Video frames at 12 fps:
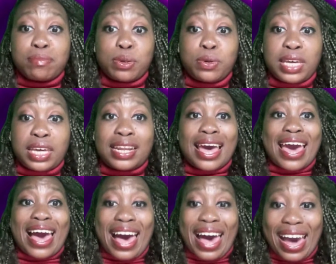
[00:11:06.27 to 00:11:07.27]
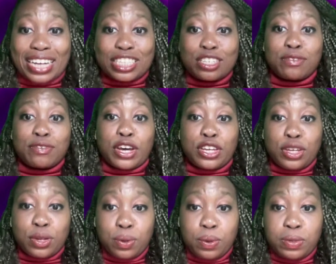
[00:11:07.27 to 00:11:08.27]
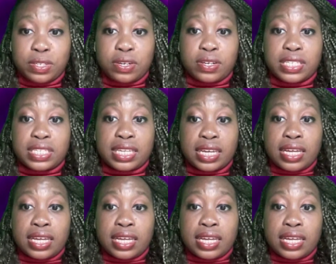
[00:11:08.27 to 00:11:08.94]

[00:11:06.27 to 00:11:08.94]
million active users.